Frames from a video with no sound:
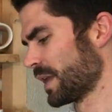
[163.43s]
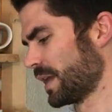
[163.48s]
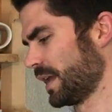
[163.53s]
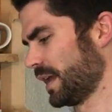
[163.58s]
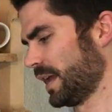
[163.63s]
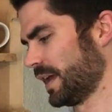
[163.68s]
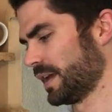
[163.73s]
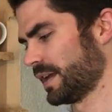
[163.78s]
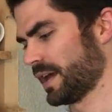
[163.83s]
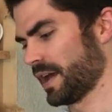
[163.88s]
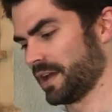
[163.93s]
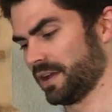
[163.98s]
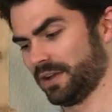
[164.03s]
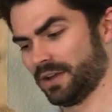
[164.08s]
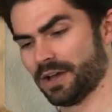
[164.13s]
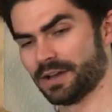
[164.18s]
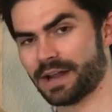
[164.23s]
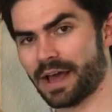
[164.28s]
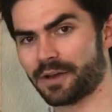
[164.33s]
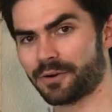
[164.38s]
And I
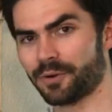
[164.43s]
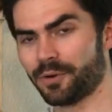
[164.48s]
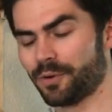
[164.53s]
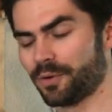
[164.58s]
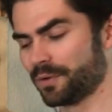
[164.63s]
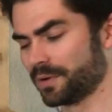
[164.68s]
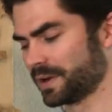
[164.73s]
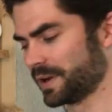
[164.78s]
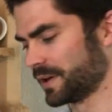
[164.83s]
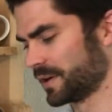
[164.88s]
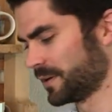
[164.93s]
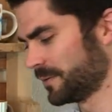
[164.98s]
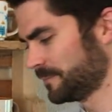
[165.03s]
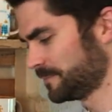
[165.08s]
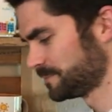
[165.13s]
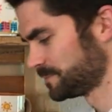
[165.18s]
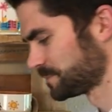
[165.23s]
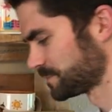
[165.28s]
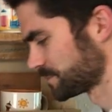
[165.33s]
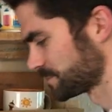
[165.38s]
cut out a hole here.